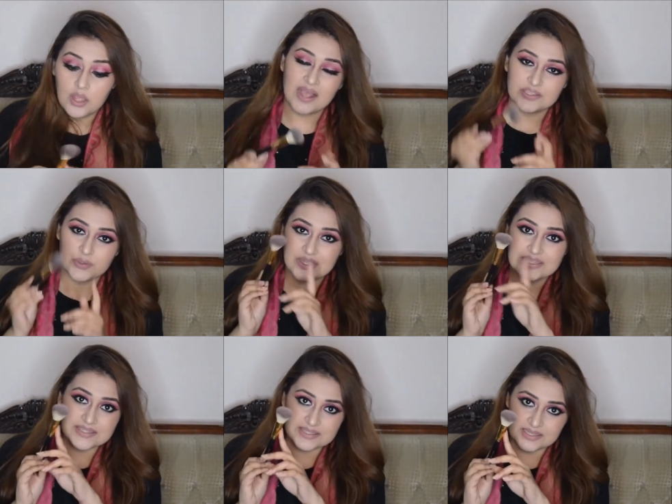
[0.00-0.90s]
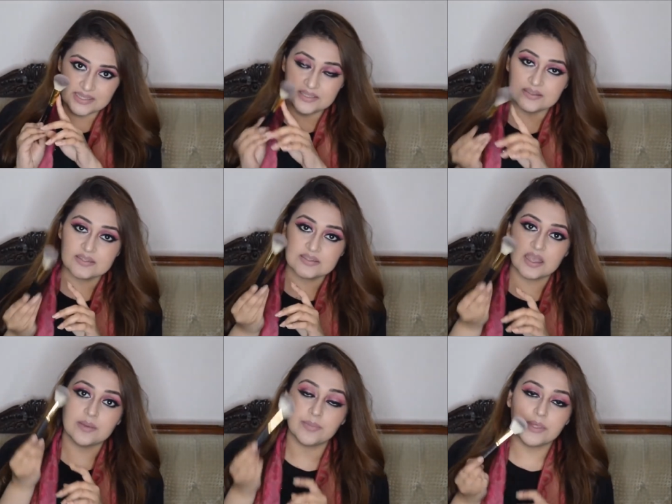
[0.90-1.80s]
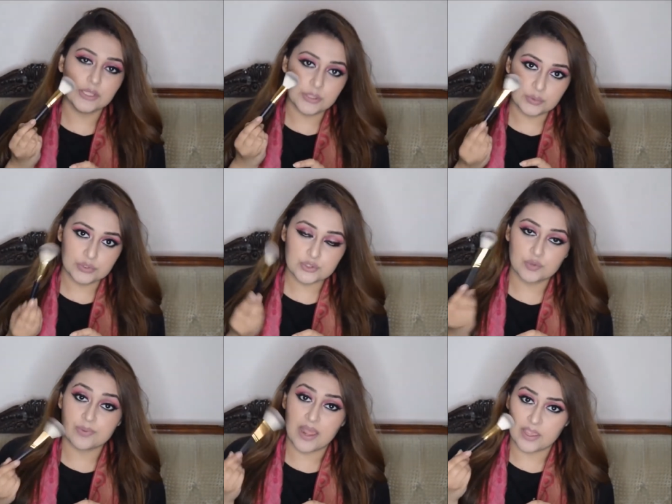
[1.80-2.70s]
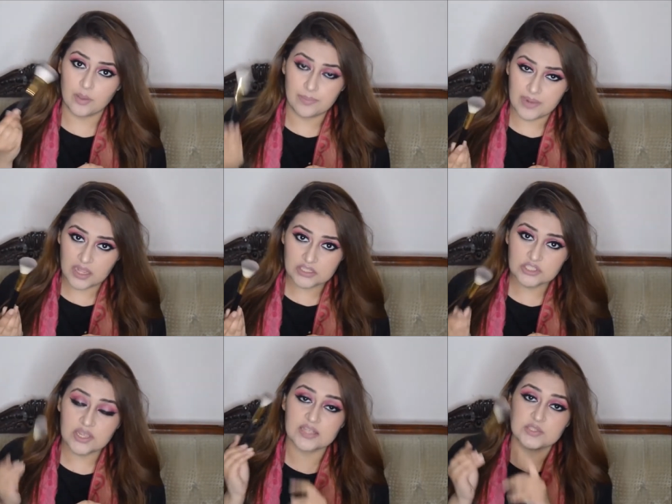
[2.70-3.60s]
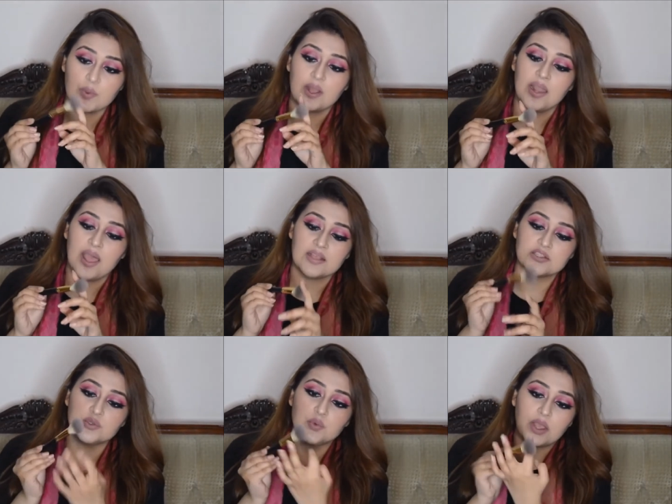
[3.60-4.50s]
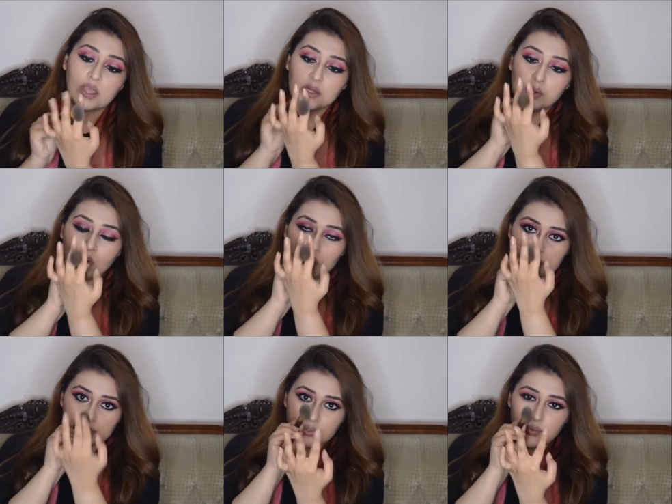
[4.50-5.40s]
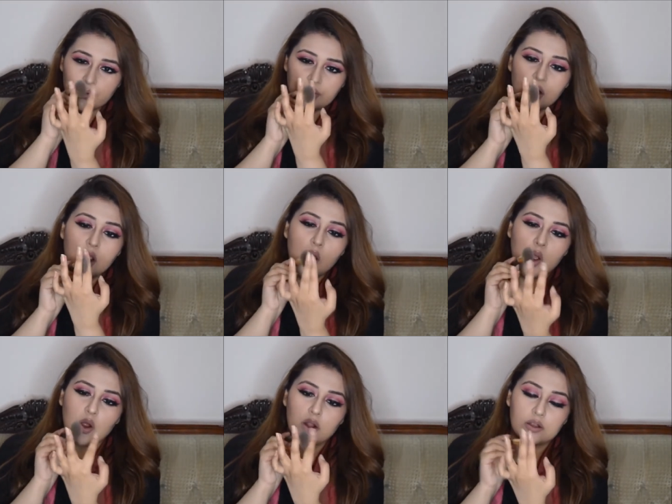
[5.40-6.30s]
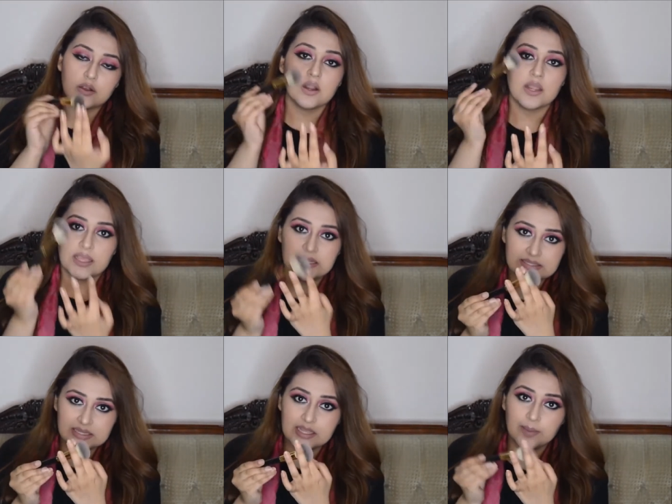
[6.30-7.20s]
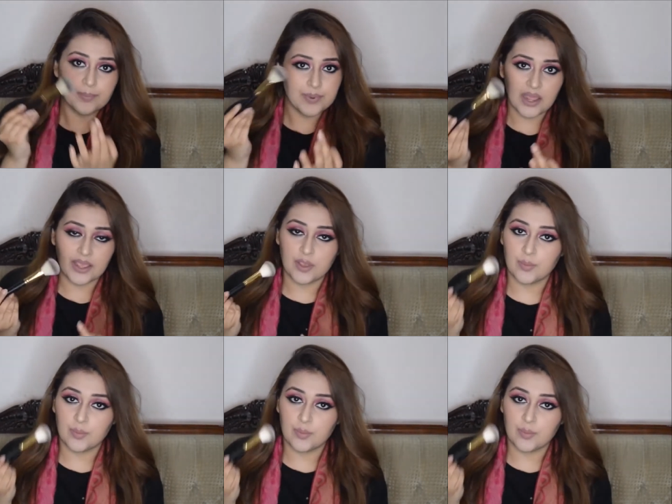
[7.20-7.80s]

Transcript: As you can see, this can be used to apply a blush as well as you can contour or easily apply a